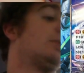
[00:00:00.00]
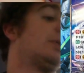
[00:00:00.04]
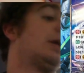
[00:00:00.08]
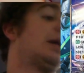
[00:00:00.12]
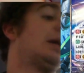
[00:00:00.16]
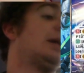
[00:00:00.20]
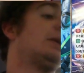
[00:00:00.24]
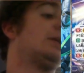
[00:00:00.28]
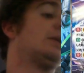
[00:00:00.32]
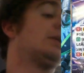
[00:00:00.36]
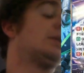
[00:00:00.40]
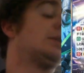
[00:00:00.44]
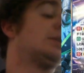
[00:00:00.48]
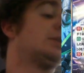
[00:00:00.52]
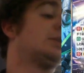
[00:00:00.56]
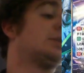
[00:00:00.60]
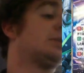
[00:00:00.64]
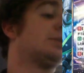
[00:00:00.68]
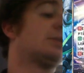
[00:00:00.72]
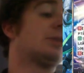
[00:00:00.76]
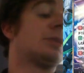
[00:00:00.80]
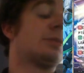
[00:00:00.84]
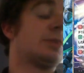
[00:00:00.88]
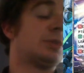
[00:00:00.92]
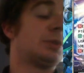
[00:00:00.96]
there is
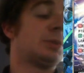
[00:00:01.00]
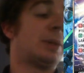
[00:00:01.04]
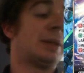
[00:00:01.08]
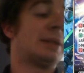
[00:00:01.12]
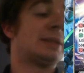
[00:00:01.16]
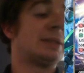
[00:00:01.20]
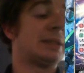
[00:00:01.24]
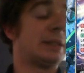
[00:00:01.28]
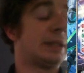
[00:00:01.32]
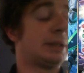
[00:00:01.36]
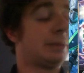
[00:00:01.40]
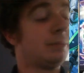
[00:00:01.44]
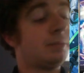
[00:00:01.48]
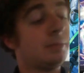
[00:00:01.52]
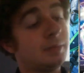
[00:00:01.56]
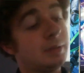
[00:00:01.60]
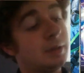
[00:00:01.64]
swinging for 20.